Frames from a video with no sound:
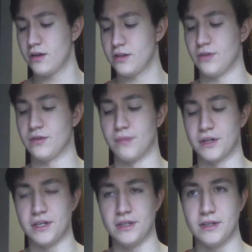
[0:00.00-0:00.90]
So it's
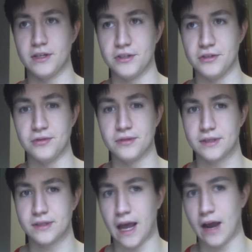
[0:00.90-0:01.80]
much easier to
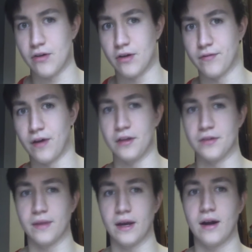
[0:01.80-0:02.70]
tack on
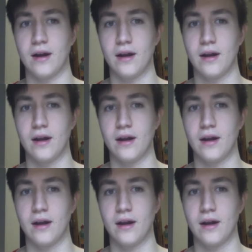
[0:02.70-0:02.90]
volume there.